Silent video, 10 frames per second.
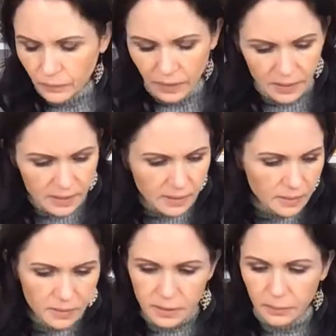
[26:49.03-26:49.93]
This
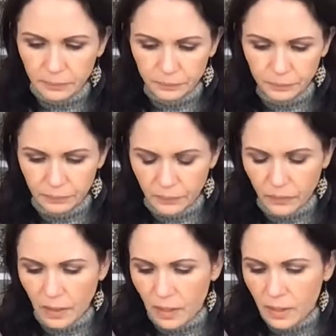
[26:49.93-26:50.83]
is
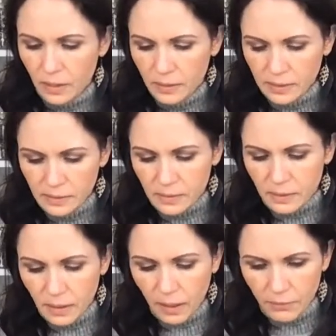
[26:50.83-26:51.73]

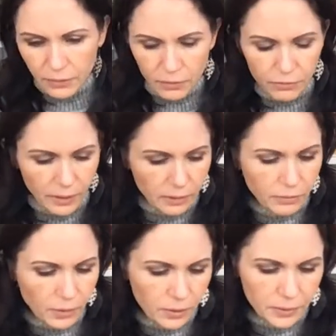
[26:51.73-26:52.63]
not for the faint of
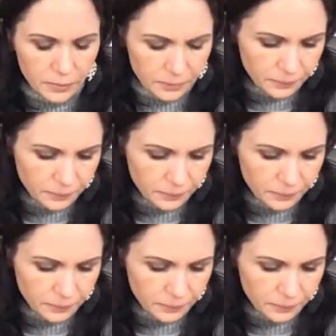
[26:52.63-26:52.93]
heart.